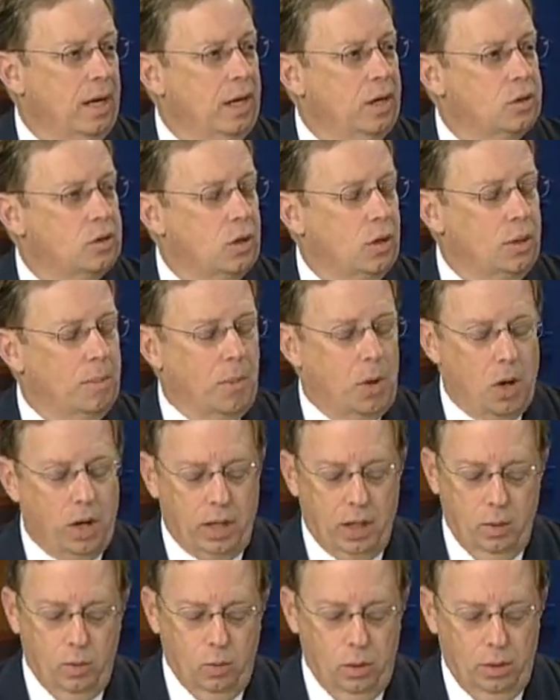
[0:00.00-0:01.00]
So the
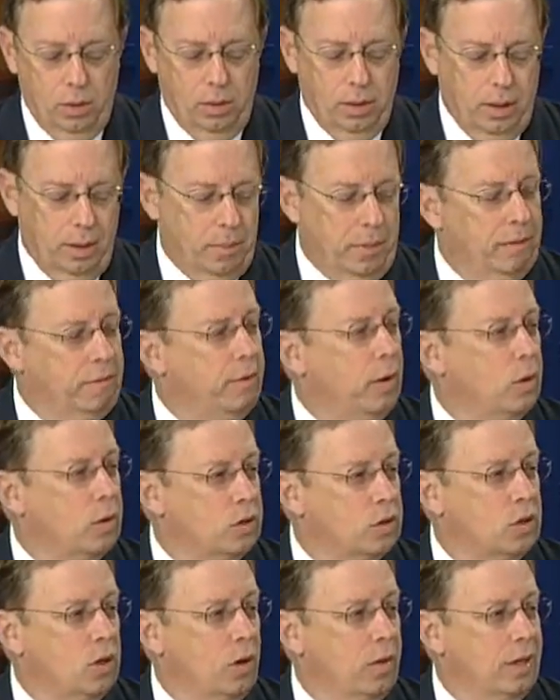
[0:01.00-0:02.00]
market will uh, be
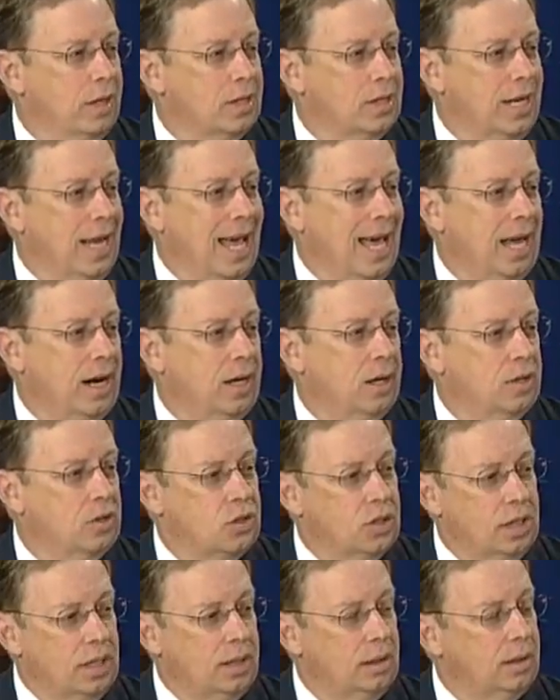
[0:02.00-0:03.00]
focused on this data to
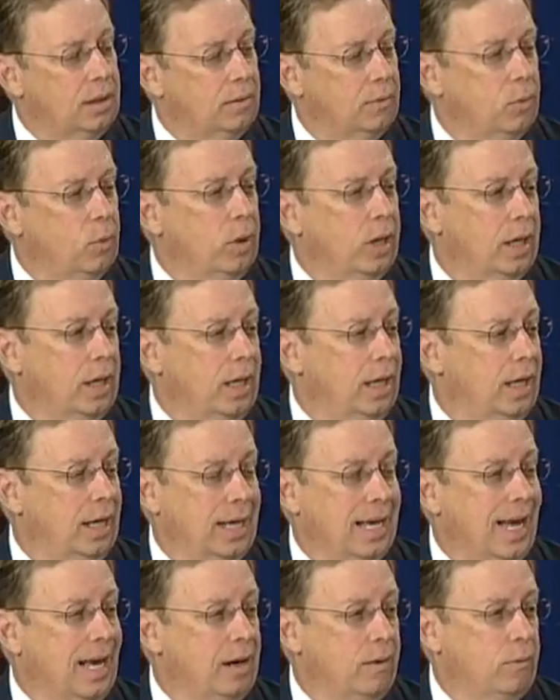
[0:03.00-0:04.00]
see if we're in any
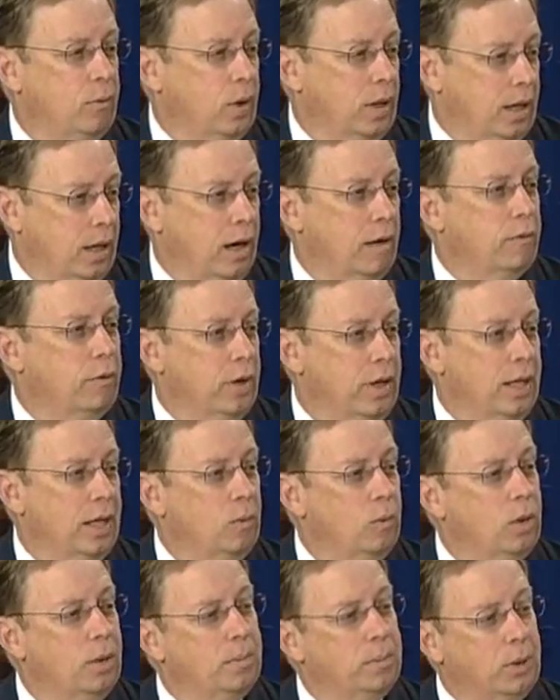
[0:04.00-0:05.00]
kind of recovery
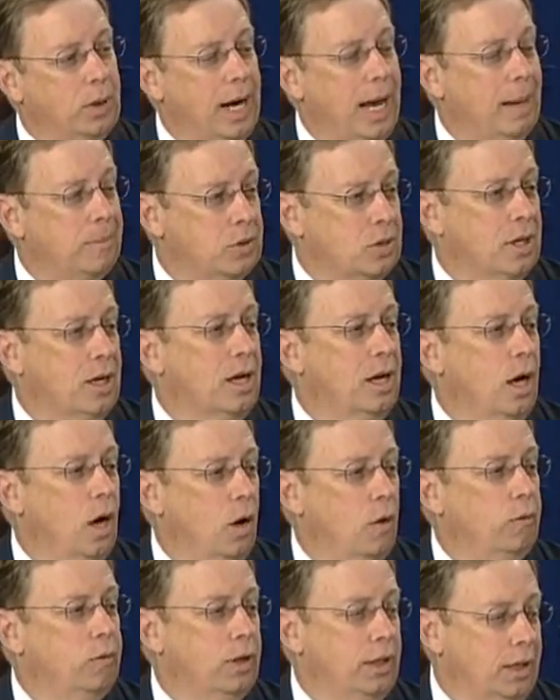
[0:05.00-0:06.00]
that would perhaps
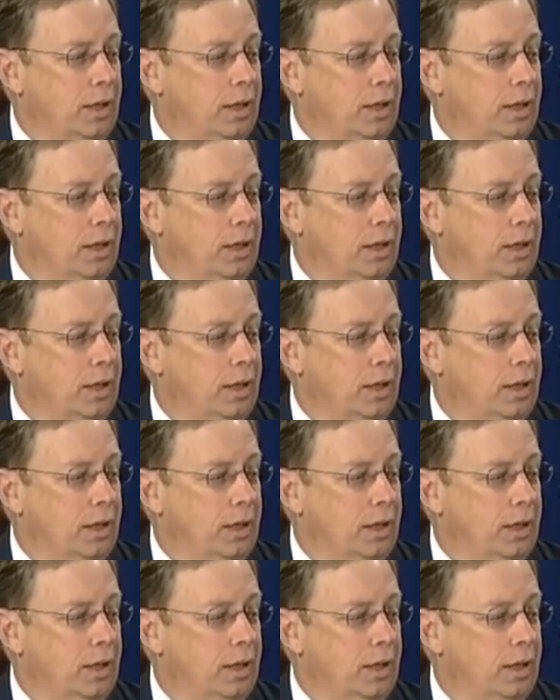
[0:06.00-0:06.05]
hopefully